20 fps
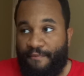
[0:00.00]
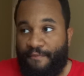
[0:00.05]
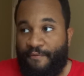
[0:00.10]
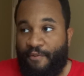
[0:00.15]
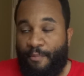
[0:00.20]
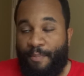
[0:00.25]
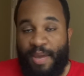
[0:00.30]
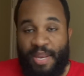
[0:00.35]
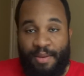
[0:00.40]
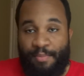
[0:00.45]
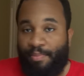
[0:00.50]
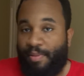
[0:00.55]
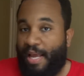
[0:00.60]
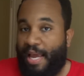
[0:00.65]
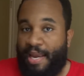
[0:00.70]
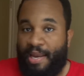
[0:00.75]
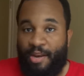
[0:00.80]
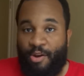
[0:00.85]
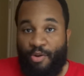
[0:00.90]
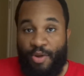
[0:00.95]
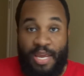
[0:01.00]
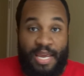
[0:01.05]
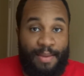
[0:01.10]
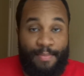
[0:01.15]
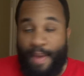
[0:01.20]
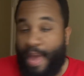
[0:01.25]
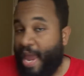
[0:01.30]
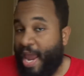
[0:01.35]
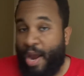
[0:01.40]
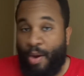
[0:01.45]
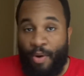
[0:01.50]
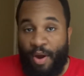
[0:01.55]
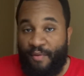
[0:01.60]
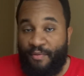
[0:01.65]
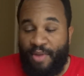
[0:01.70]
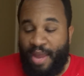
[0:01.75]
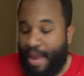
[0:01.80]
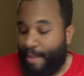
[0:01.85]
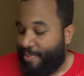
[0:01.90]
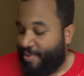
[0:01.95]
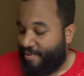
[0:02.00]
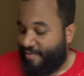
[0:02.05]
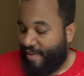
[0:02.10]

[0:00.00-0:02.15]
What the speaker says: Forbidden Planet or eBay or wherever you happen